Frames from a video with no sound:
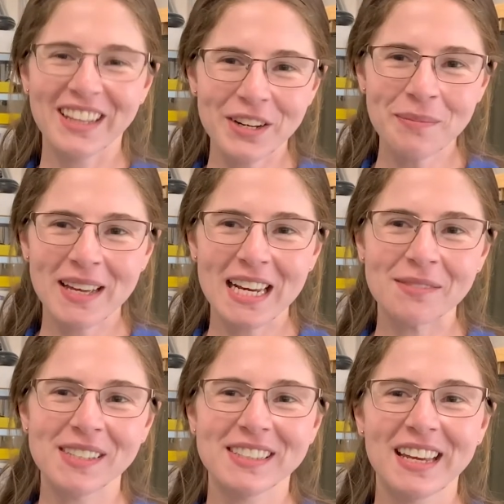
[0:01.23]
Hello, my name
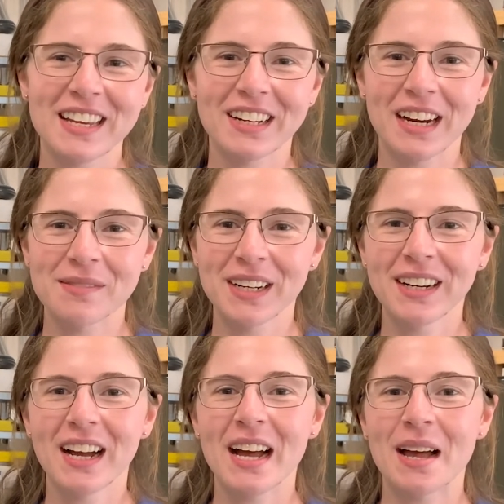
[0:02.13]
is Kate
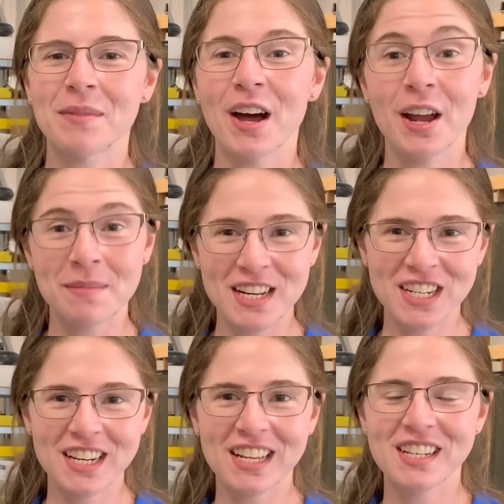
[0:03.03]
Cramer. I'm an
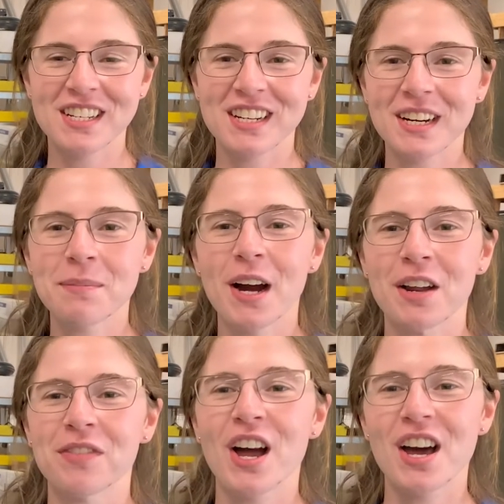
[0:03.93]
automation engineer, part
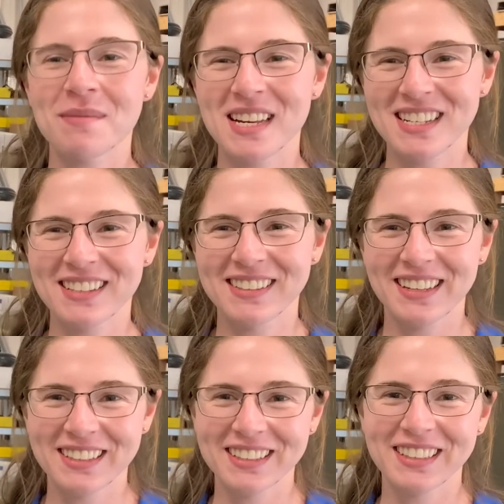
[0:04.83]
of the Automation
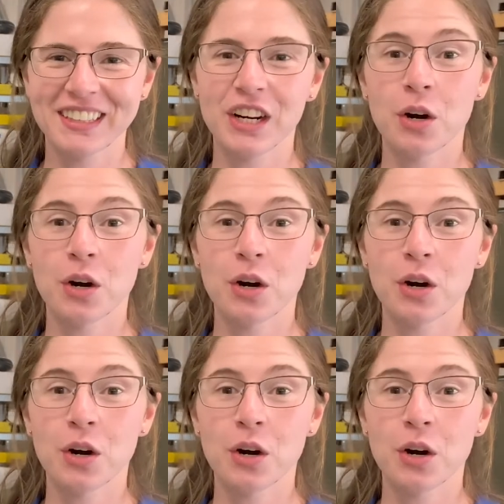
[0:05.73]
Center here at